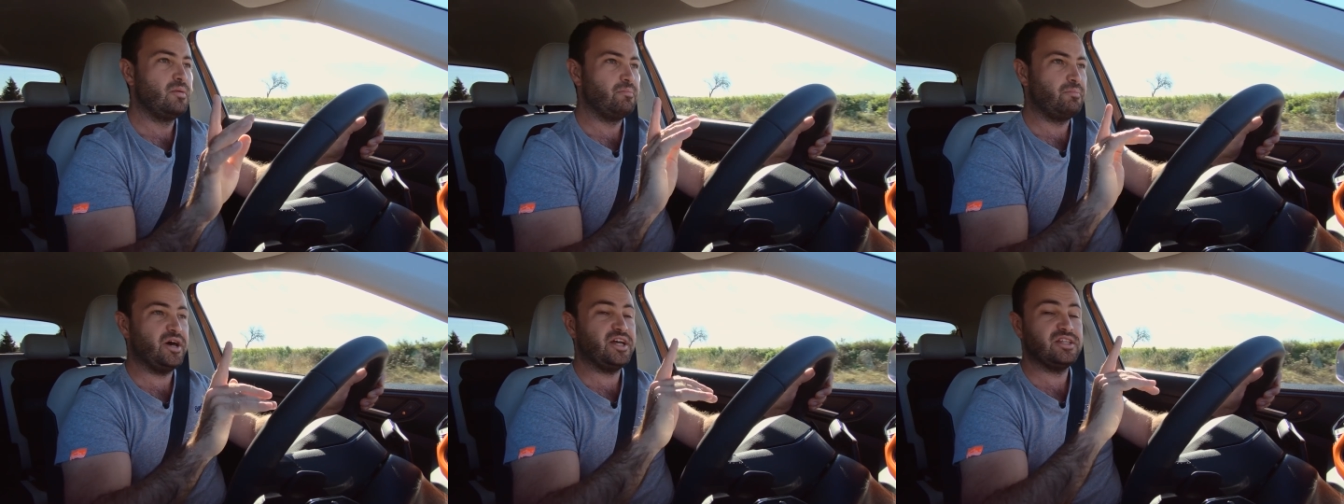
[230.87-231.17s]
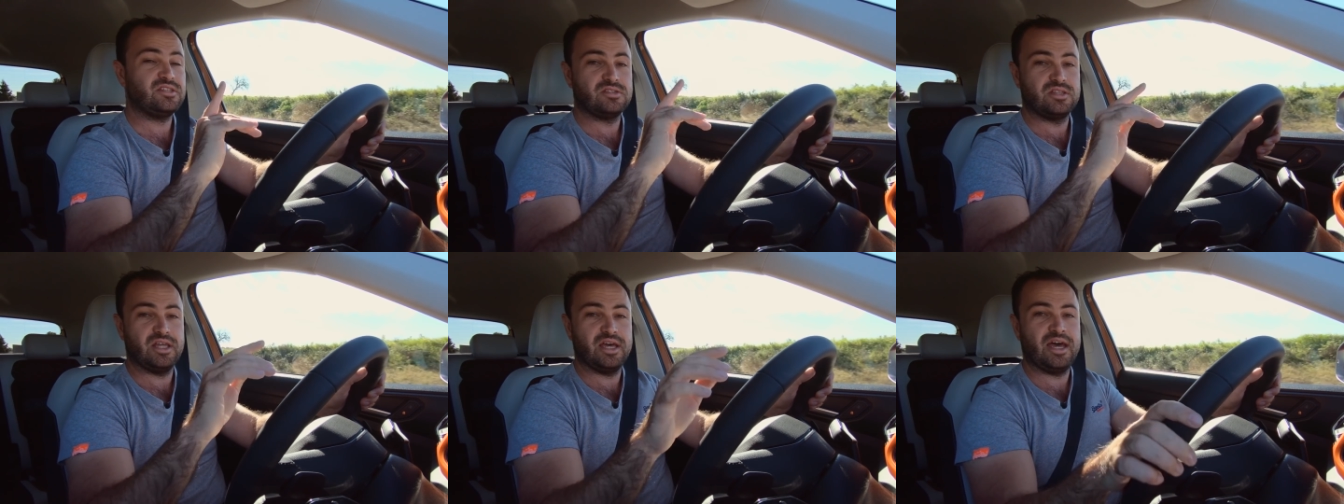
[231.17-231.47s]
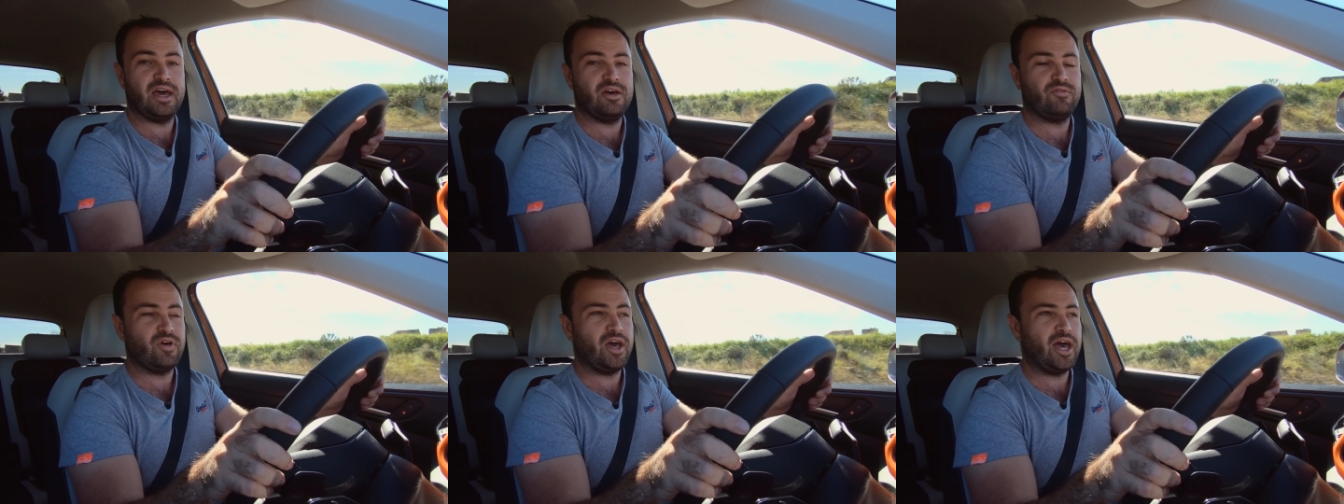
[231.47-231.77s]
But
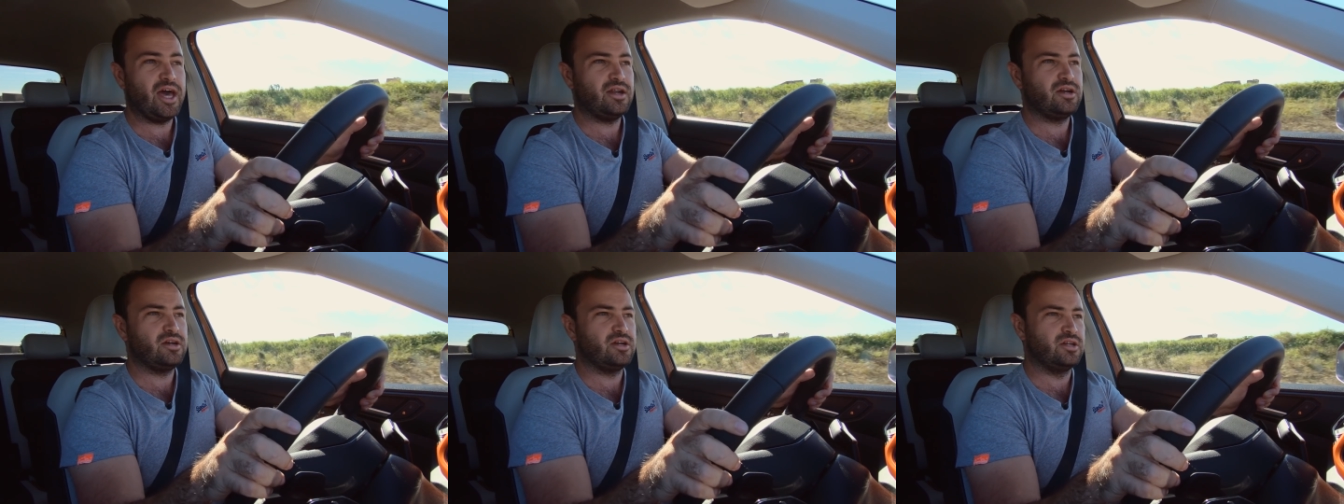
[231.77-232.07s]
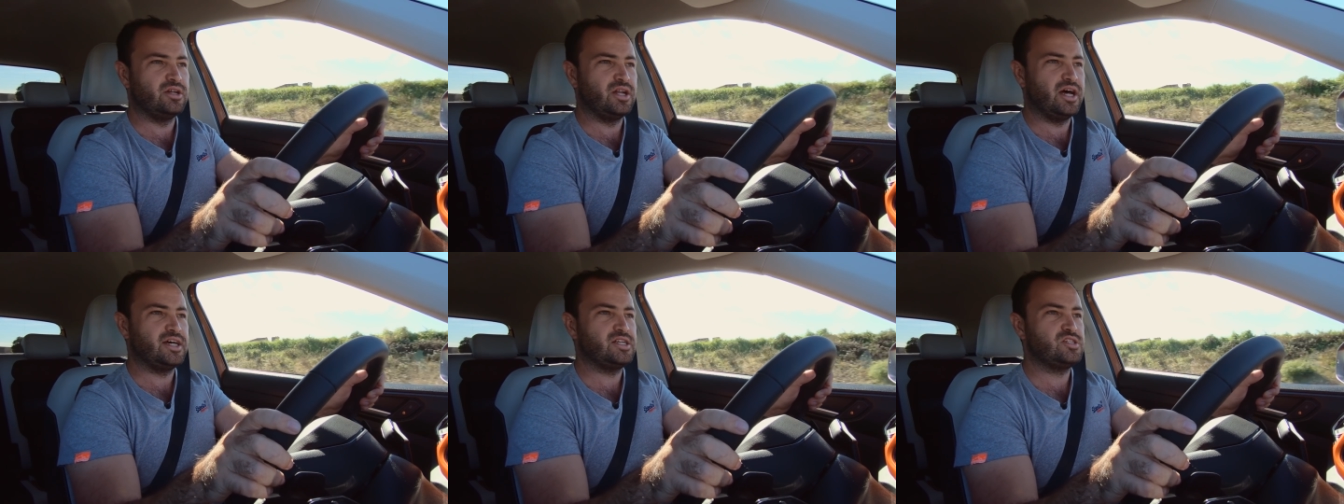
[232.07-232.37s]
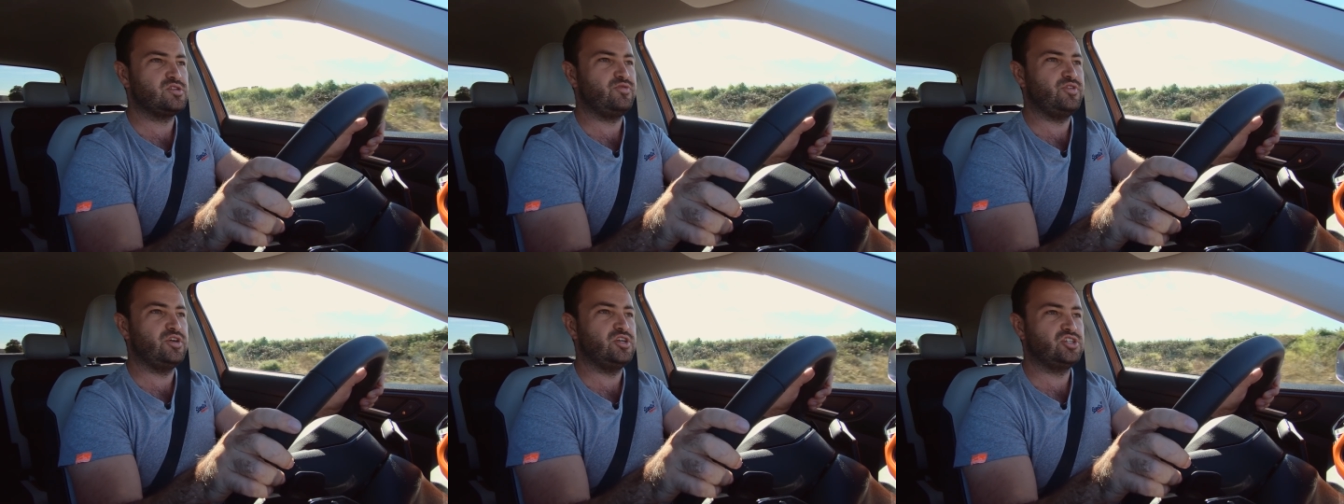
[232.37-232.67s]
they have added a
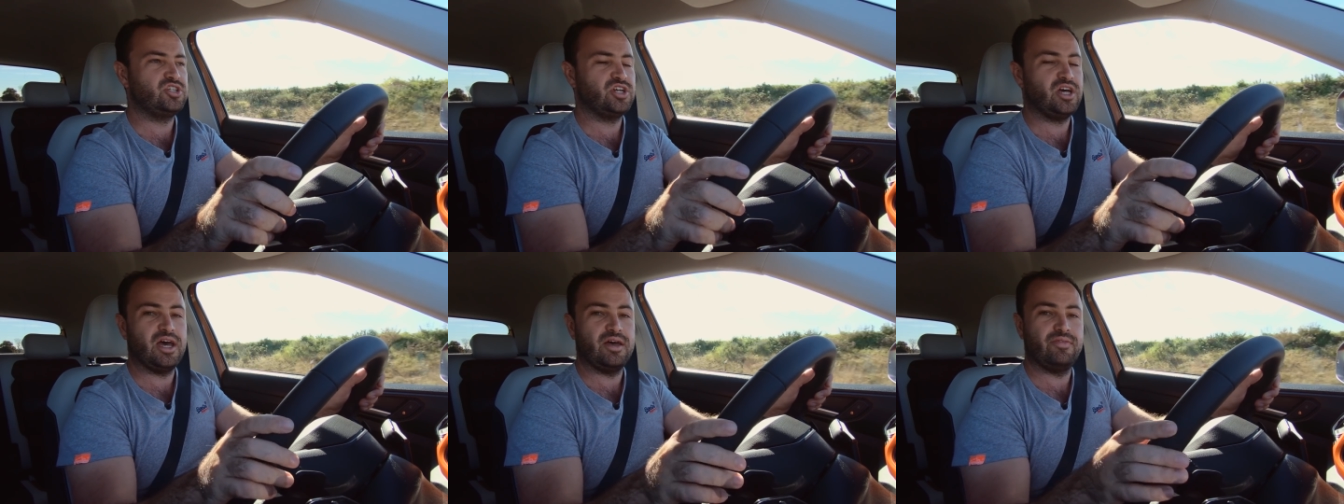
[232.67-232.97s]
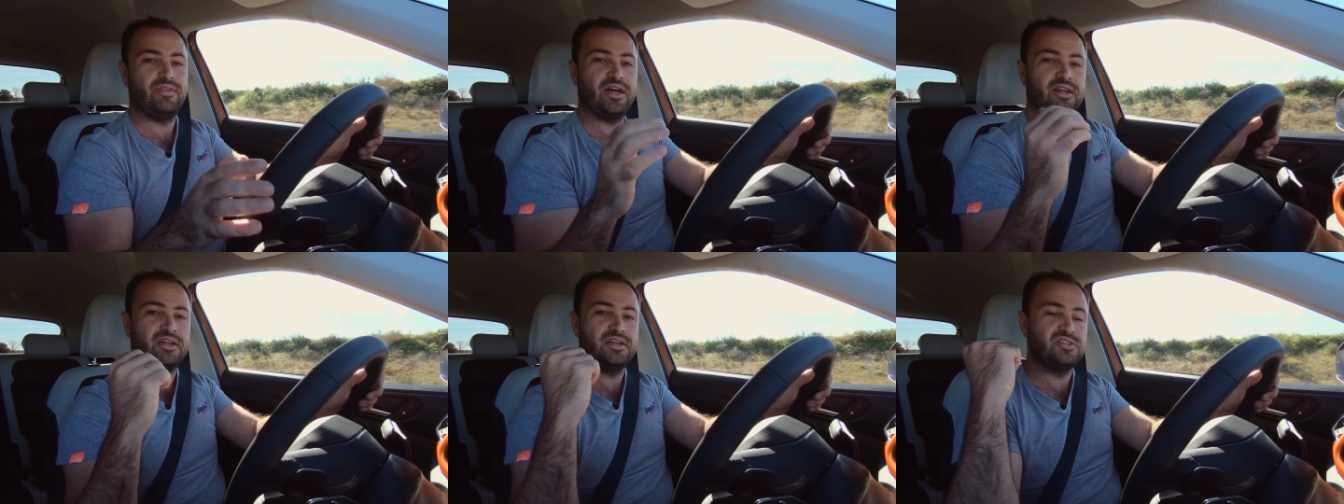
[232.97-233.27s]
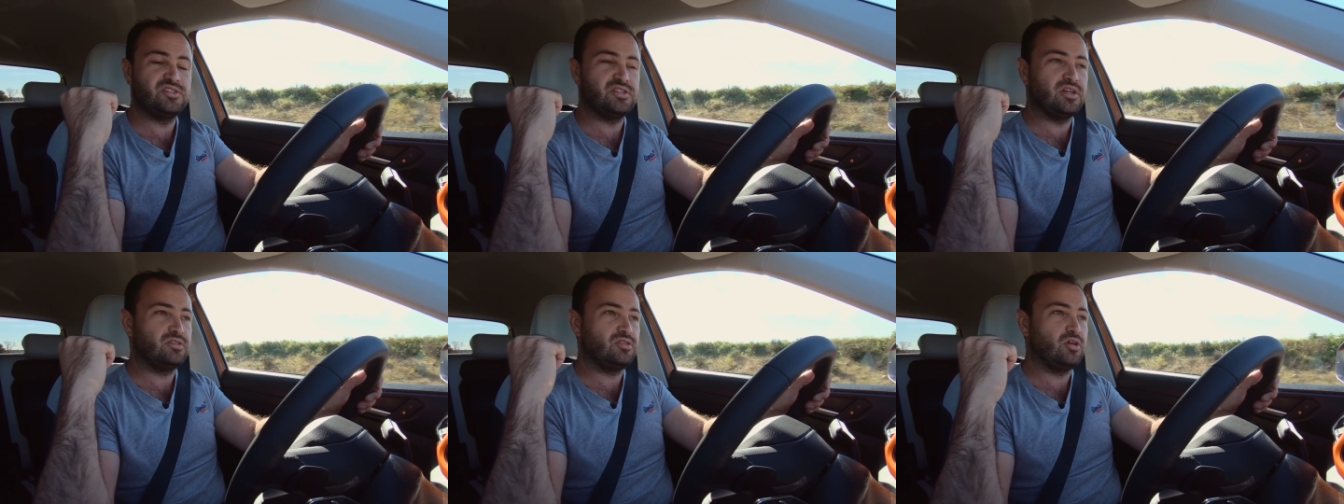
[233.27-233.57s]
nice feature, and that
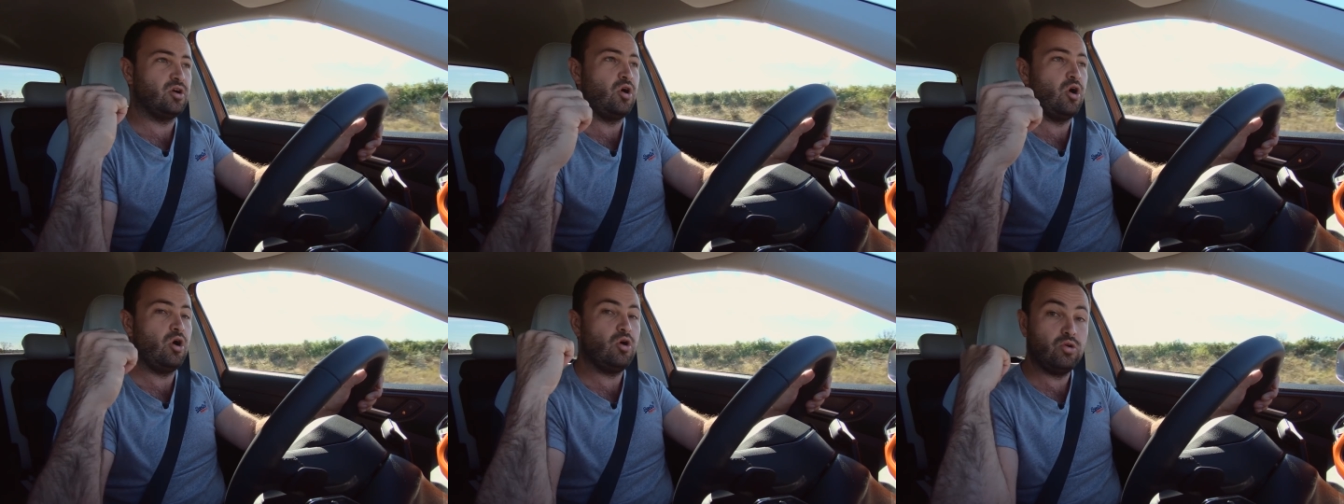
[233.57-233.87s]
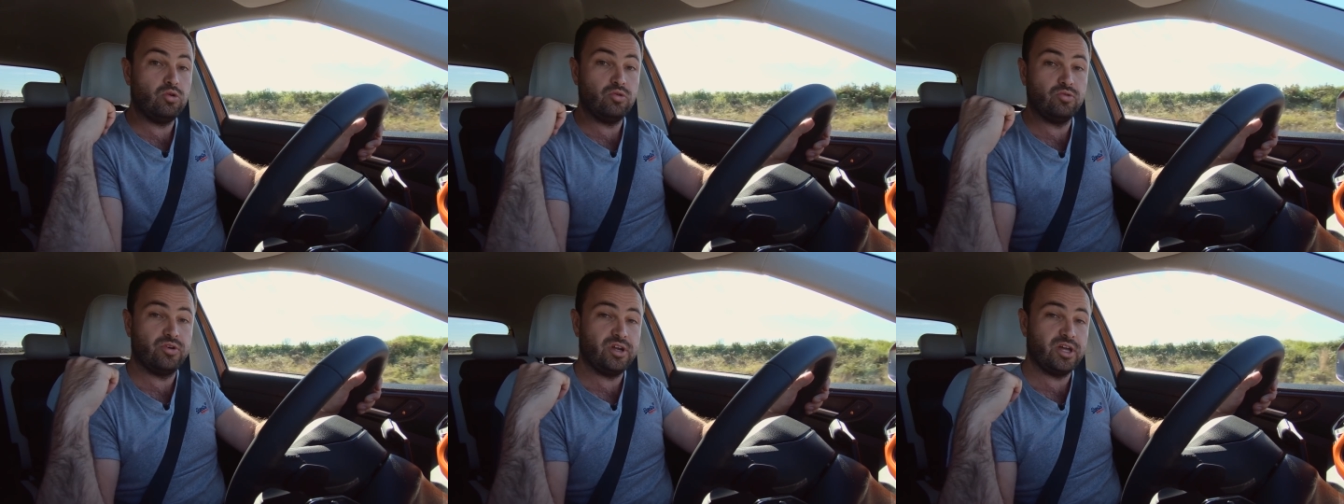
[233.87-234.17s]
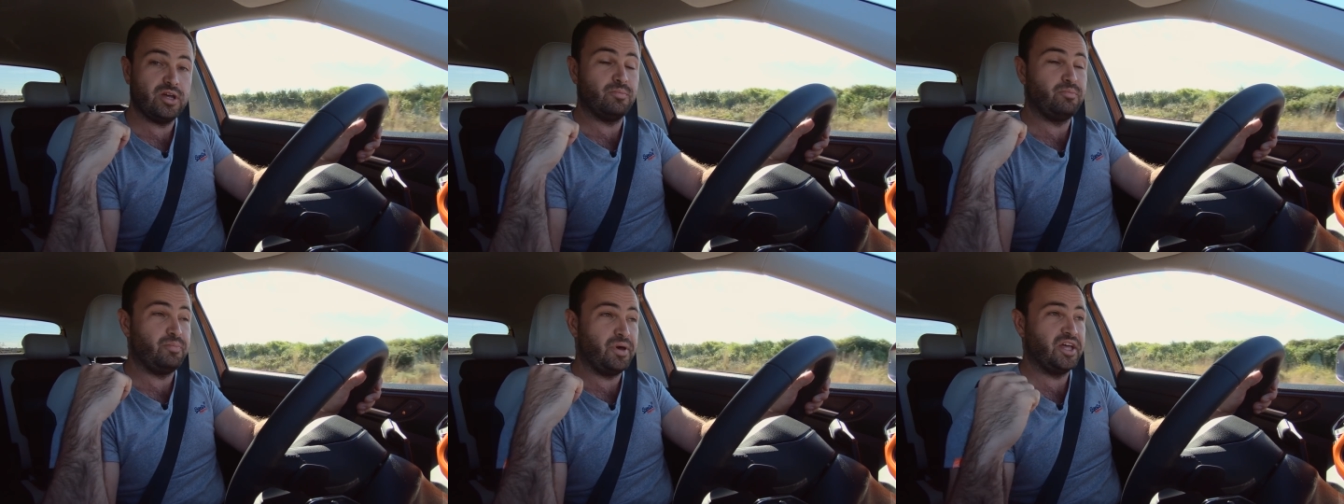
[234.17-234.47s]
is that the whole
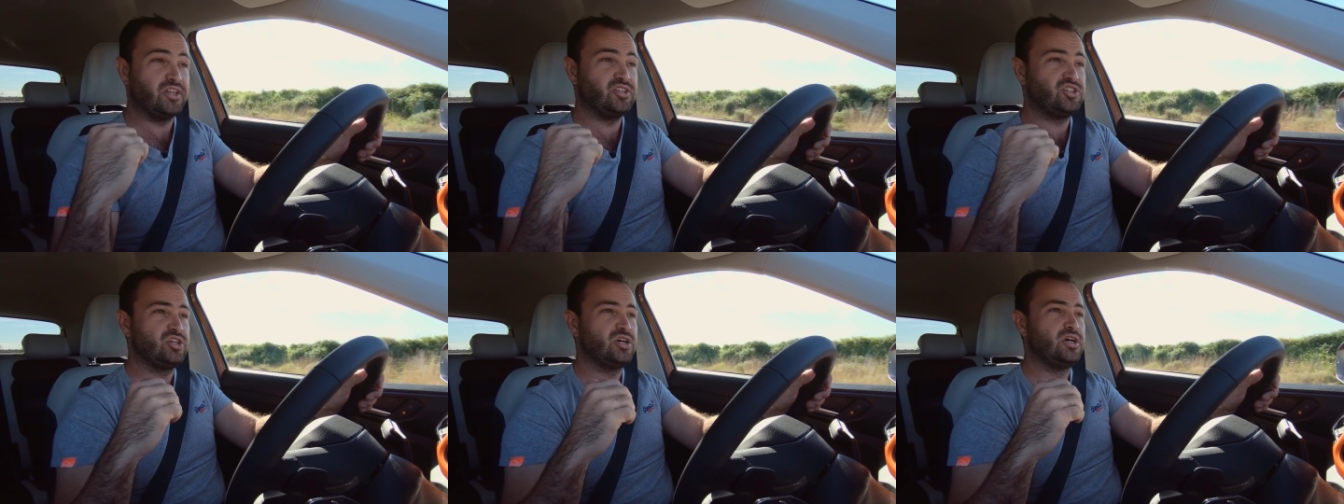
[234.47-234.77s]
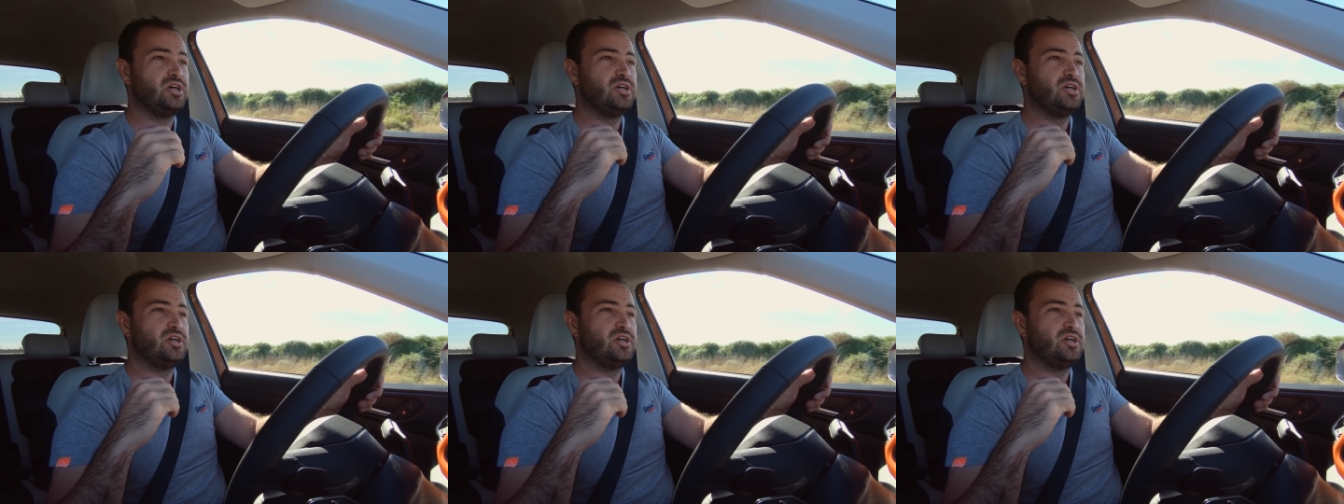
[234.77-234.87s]
rear bench